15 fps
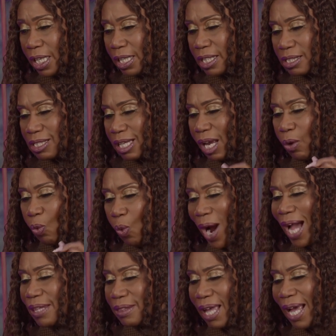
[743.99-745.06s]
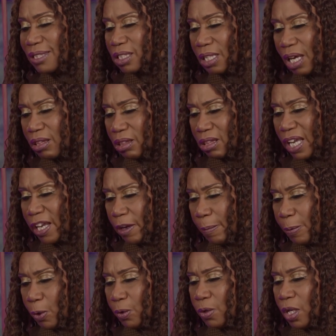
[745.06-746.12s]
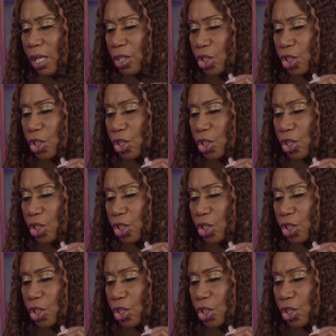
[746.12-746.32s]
He's mm. saying, why that's unthinkable,